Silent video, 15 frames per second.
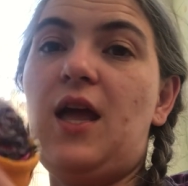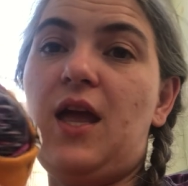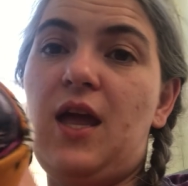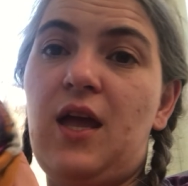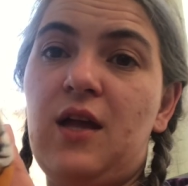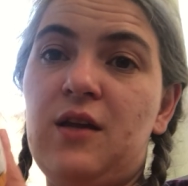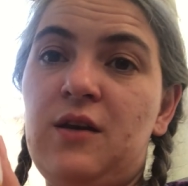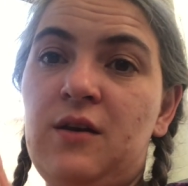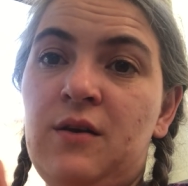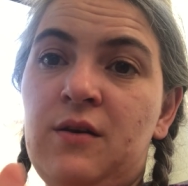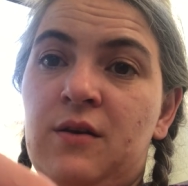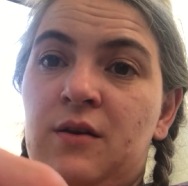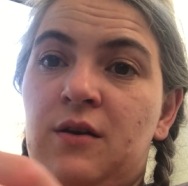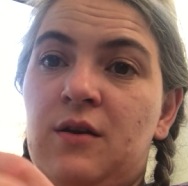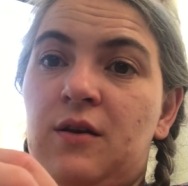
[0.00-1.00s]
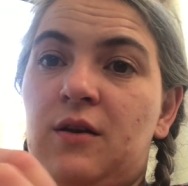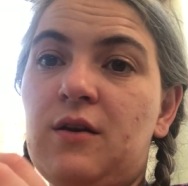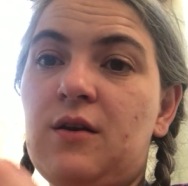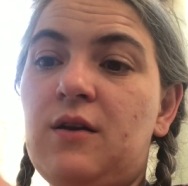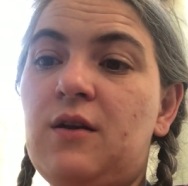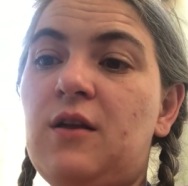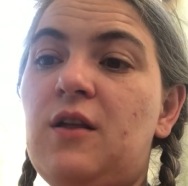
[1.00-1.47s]
in
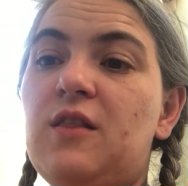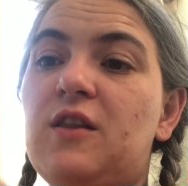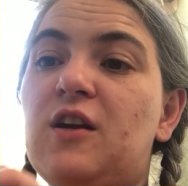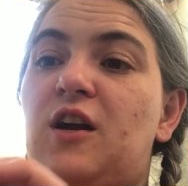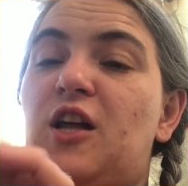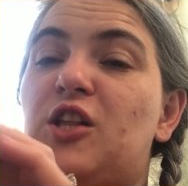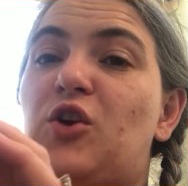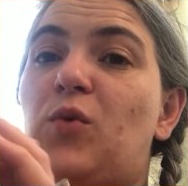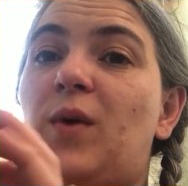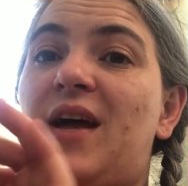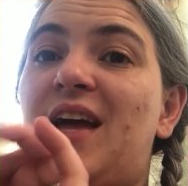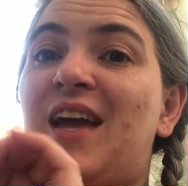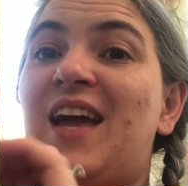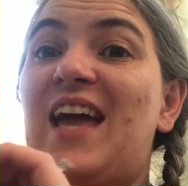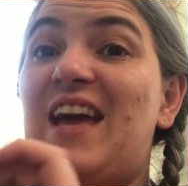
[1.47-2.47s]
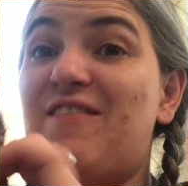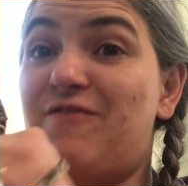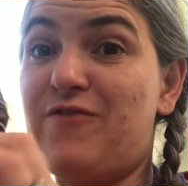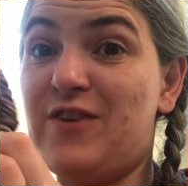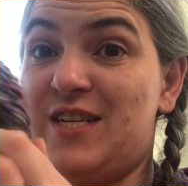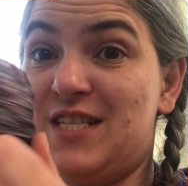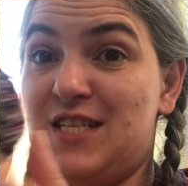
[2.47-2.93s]
the colorway It
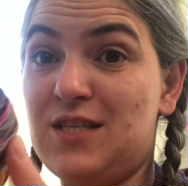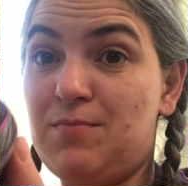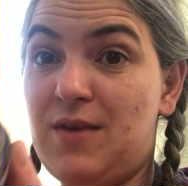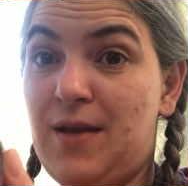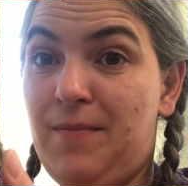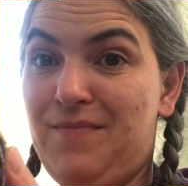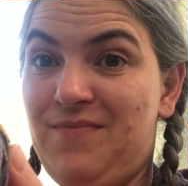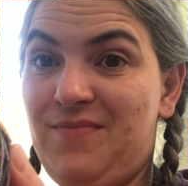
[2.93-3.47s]
Freezes Me.